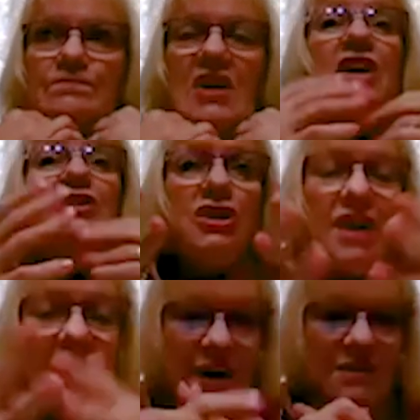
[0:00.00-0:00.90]

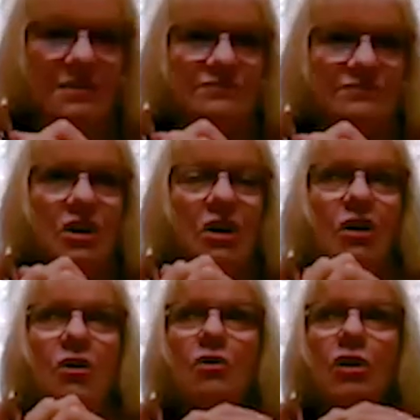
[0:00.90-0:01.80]
educate
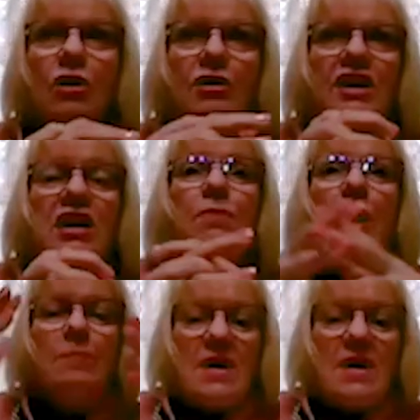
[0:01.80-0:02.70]
or keep
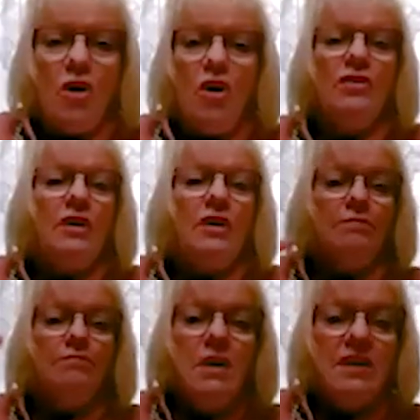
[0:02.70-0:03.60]
up on all the
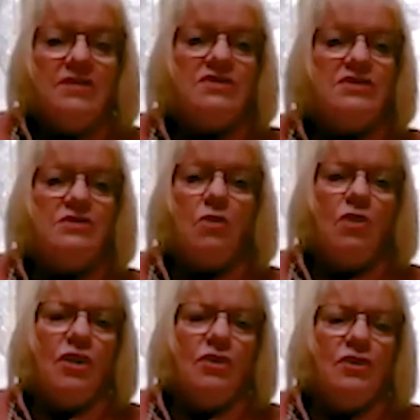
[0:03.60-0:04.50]
myths
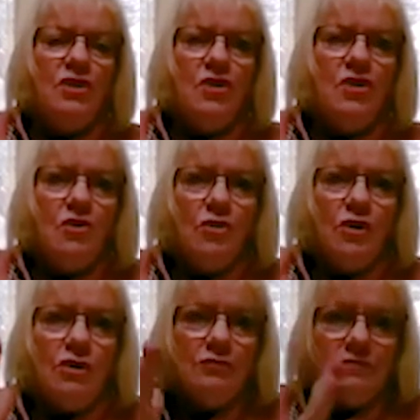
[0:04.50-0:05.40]
or
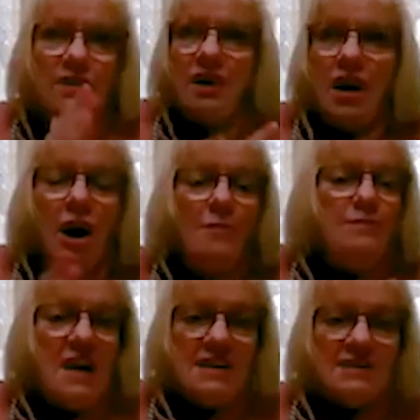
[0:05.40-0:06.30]

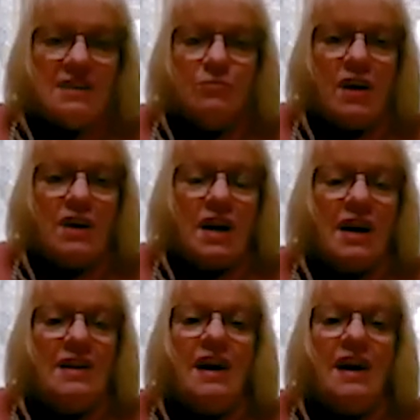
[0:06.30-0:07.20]
updates and
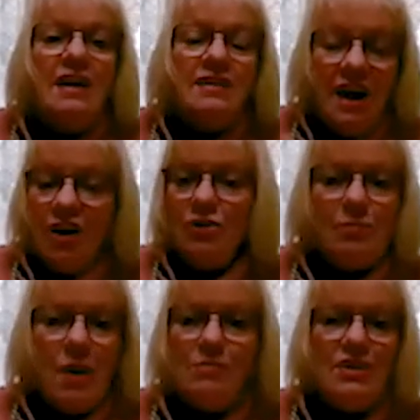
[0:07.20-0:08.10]
whatnot, the health
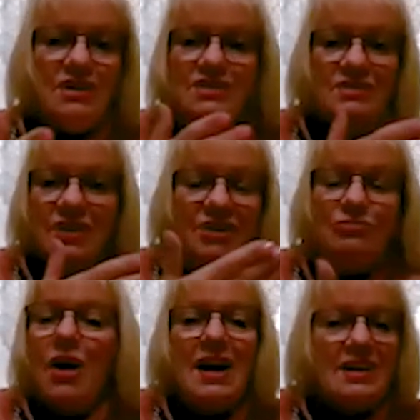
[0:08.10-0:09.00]
department is
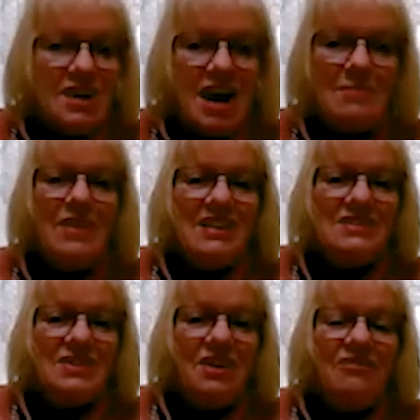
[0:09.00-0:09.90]
right on top of that
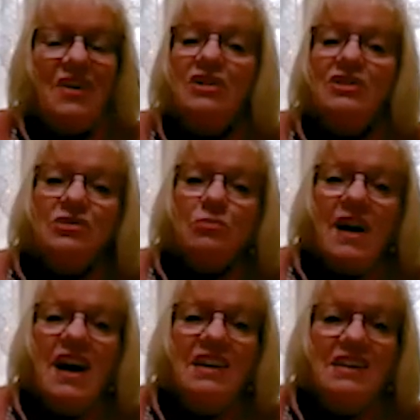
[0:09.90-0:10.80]
stuff. So
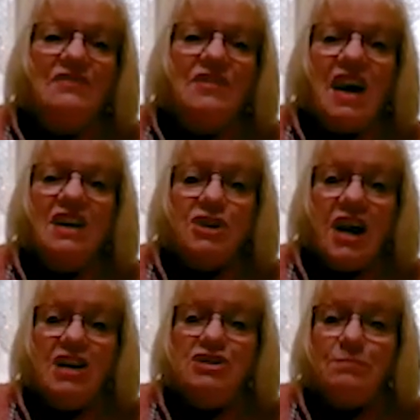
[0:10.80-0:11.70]
why not leave the
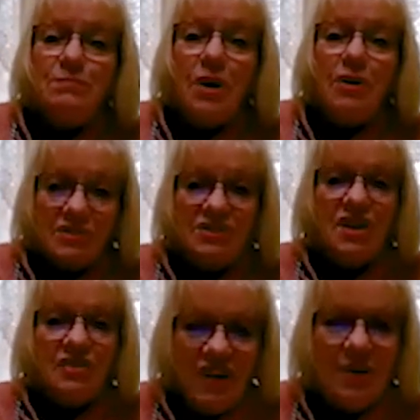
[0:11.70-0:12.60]
education part
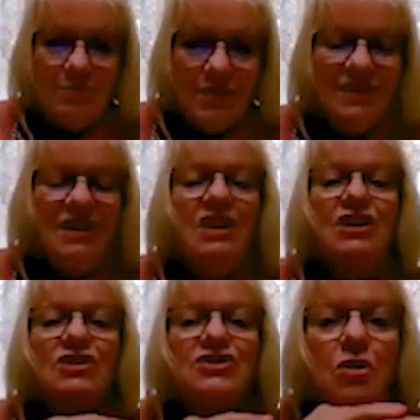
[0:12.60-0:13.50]
to them?
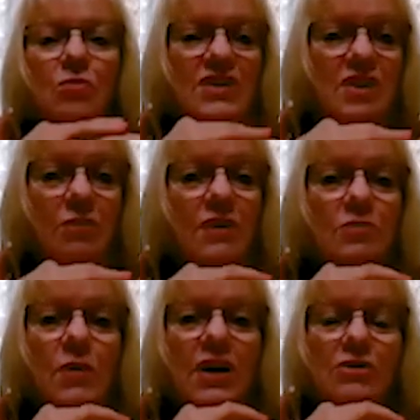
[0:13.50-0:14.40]
So what they're
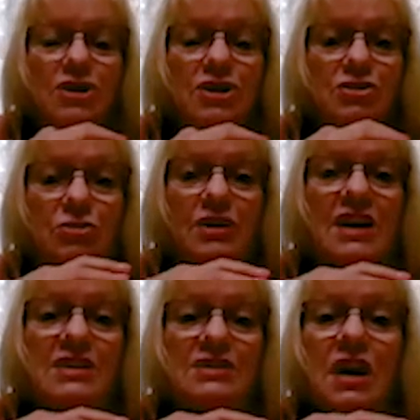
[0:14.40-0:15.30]
required to do
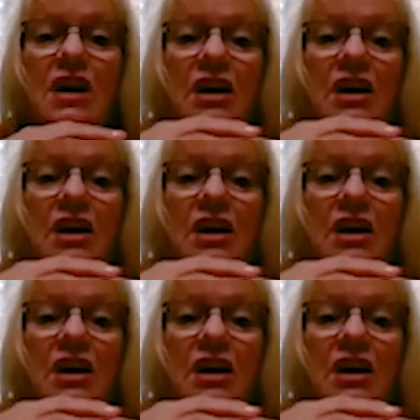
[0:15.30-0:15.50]
is,